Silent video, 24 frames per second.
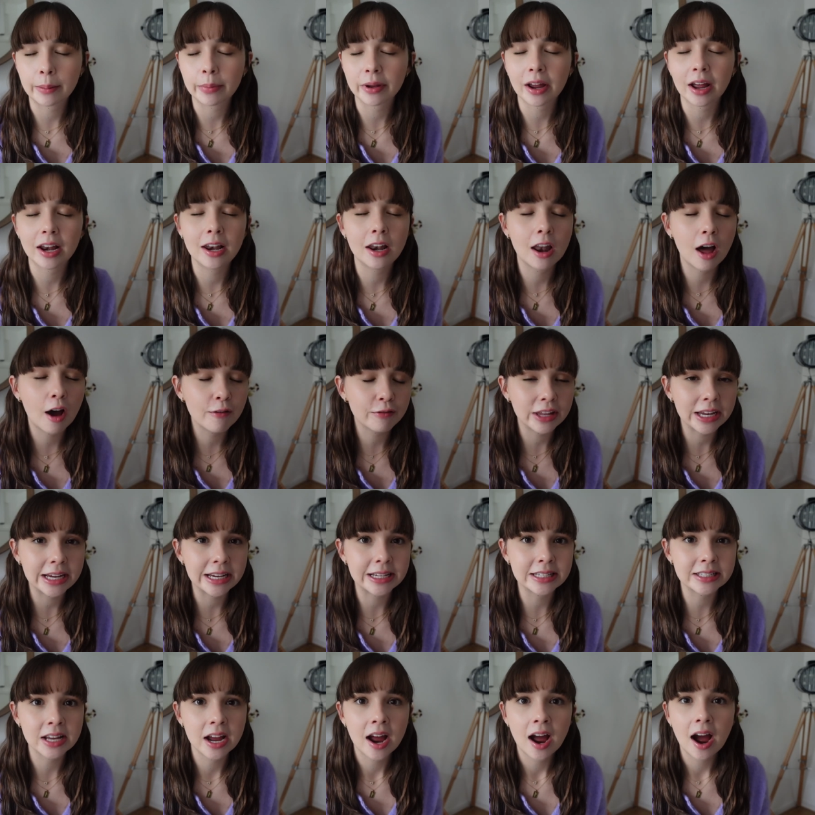But I love
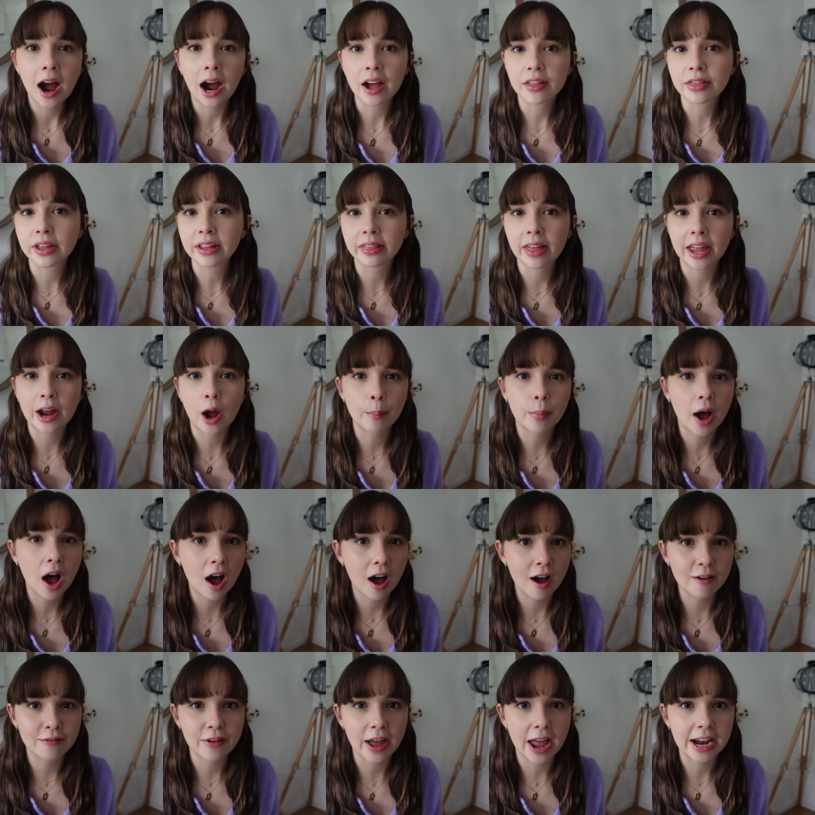these. I think they are
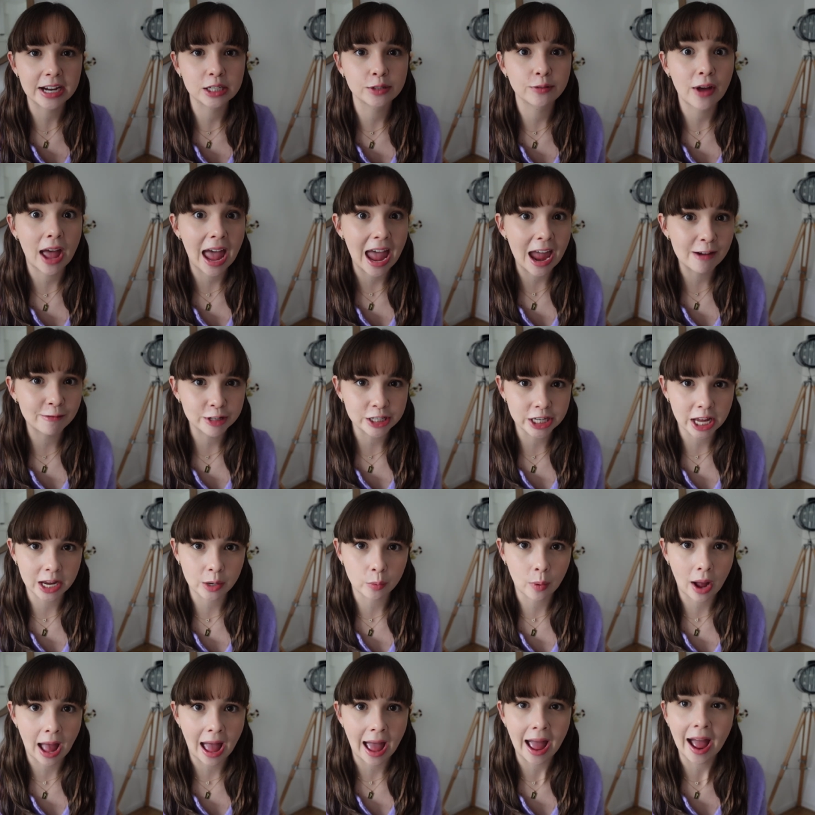perfect for everyday
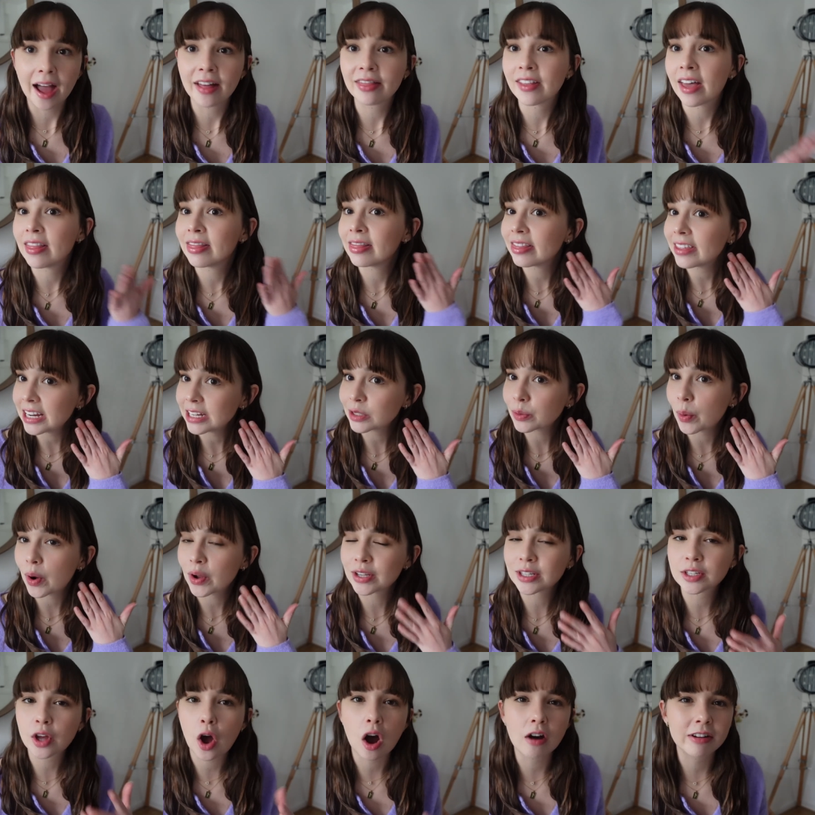wear. And then these
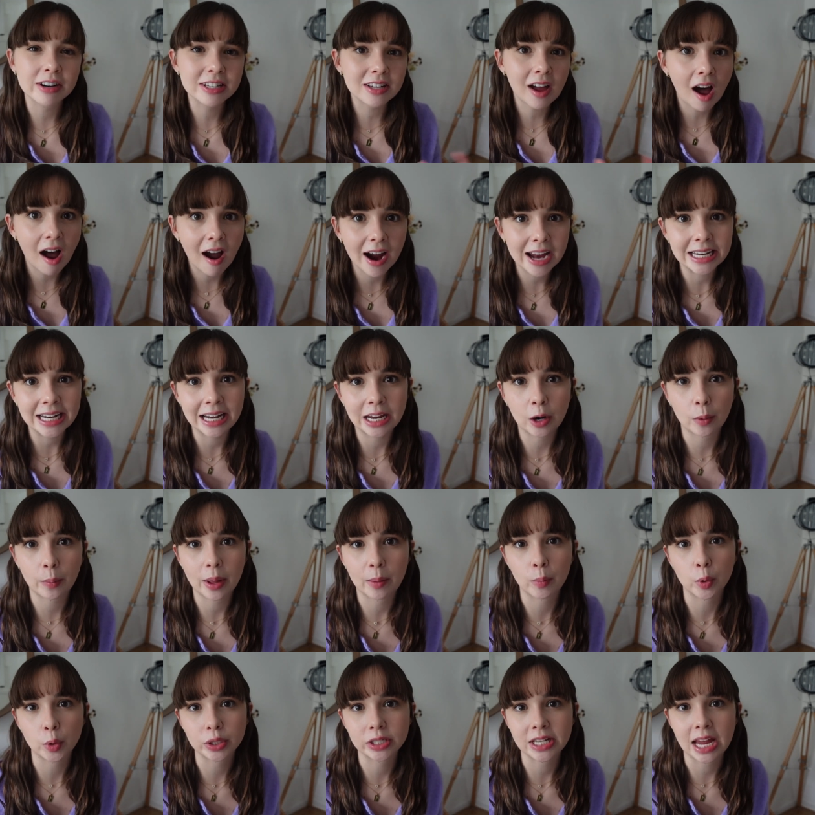ones are a tiny little
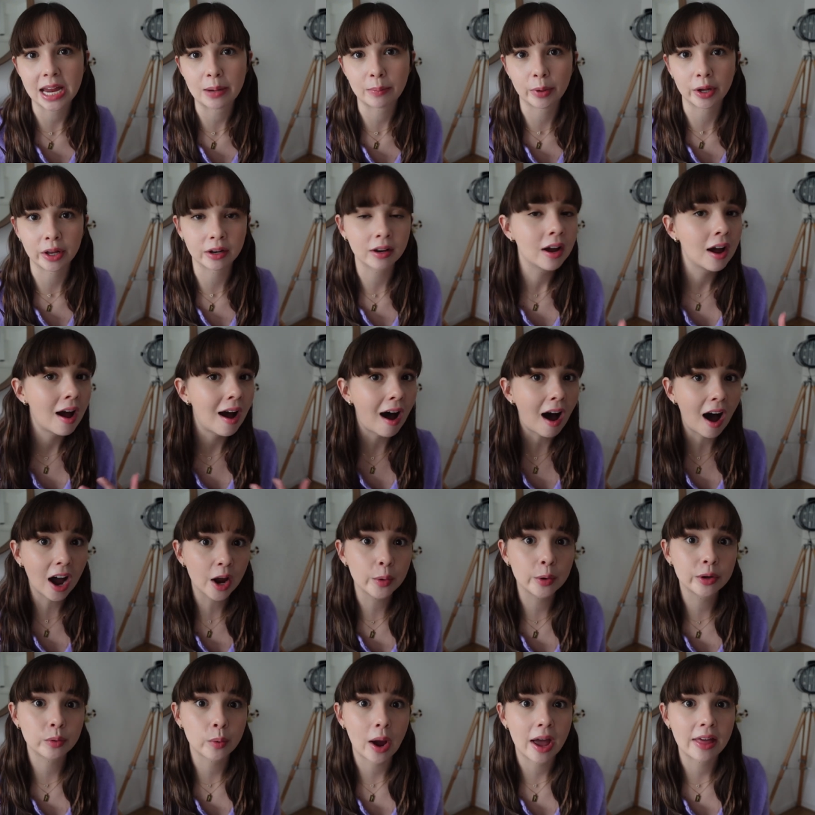bit more statement. I
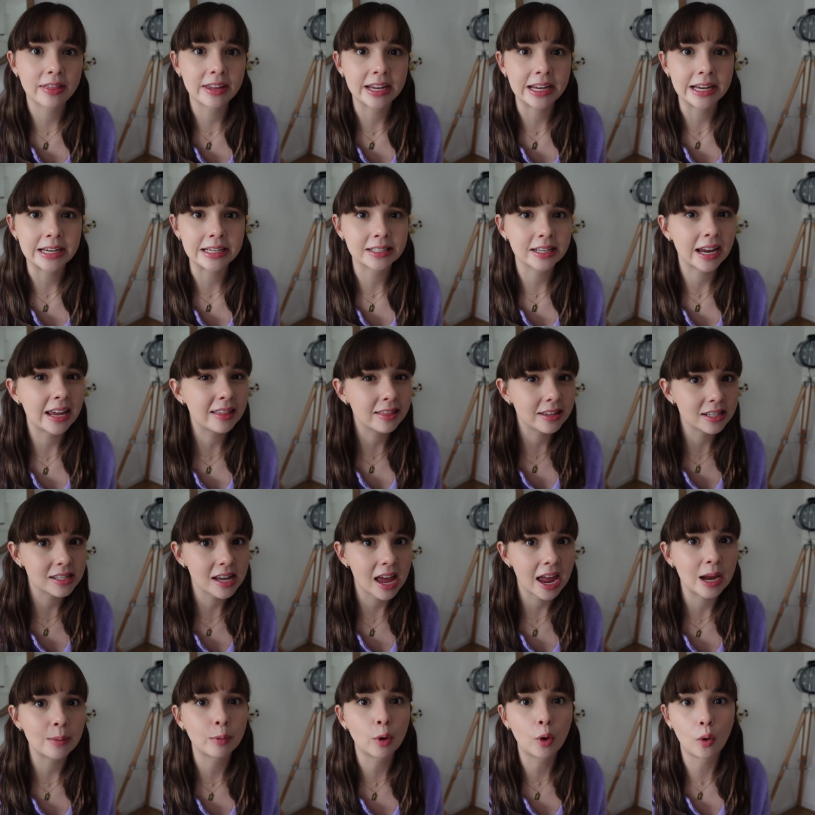would wear these in the
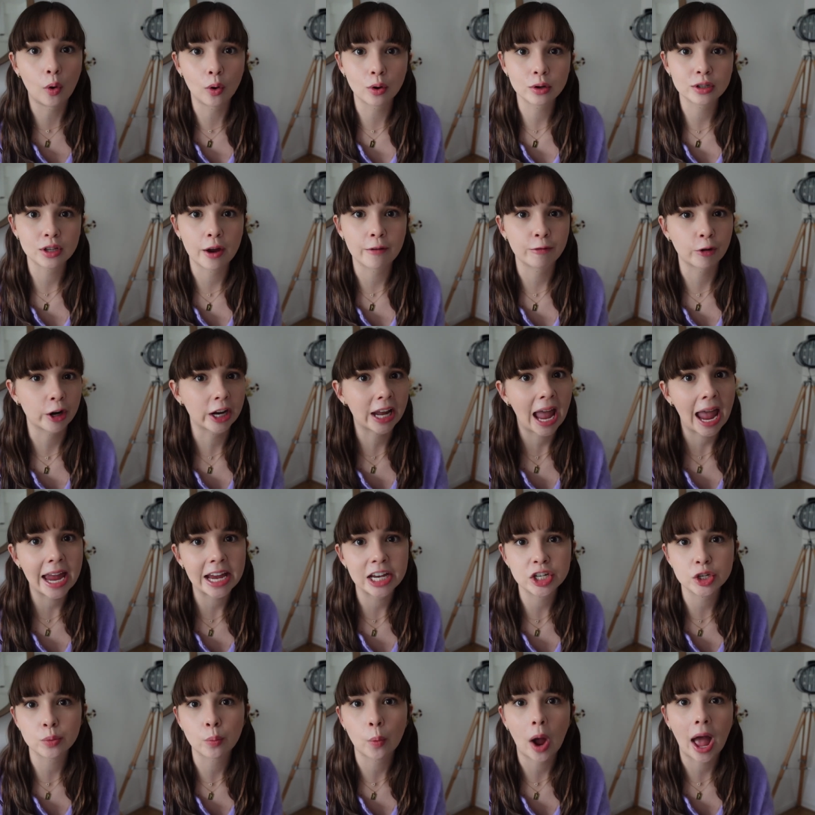day, but also for
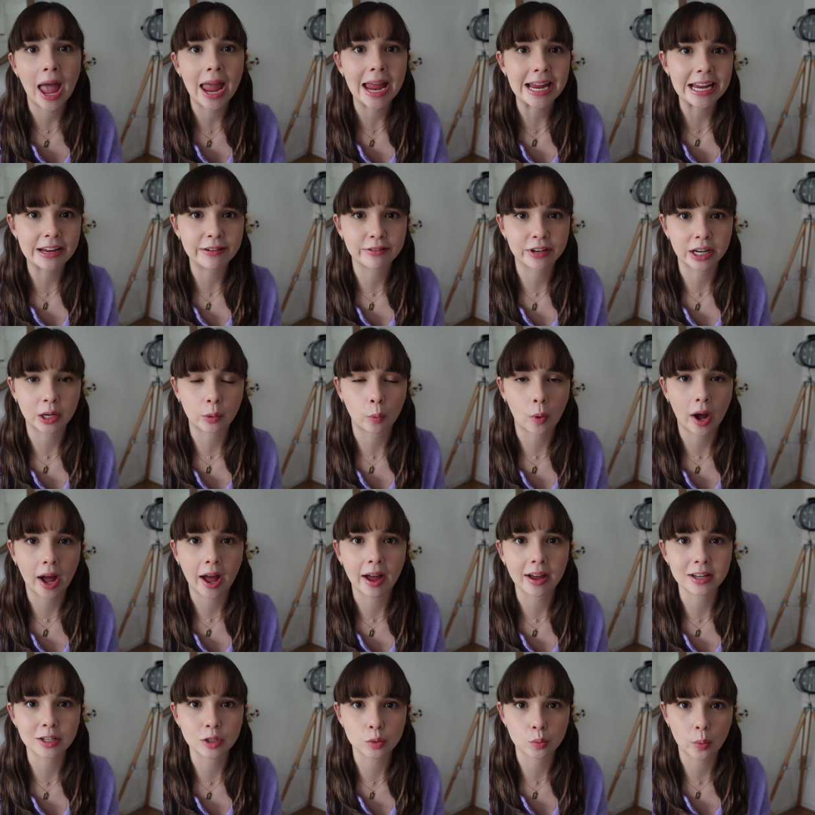occasion wear, evening wear
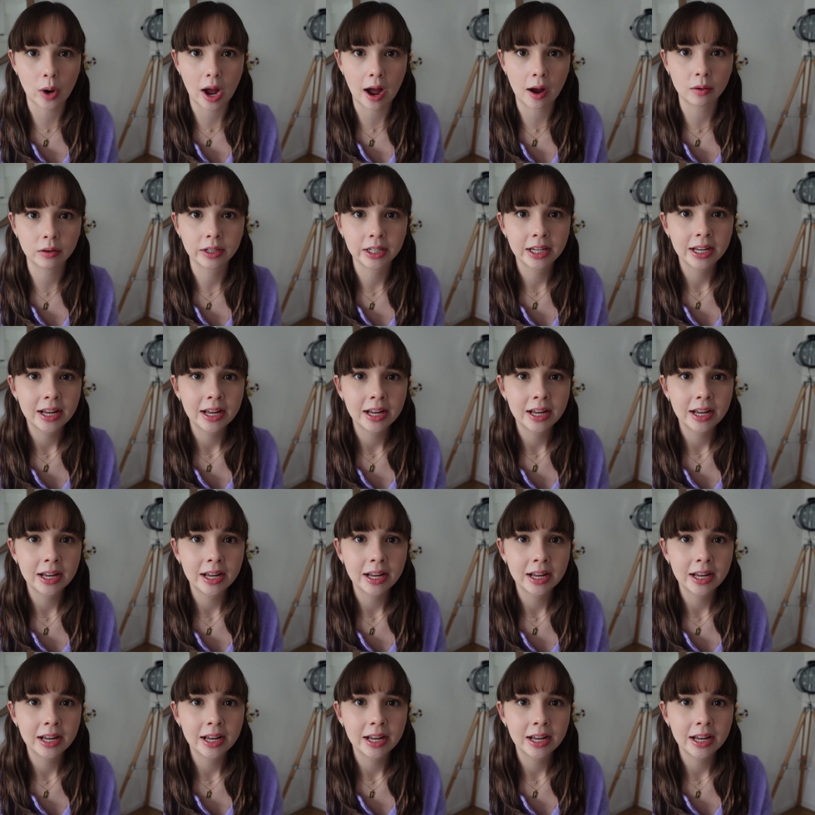as well.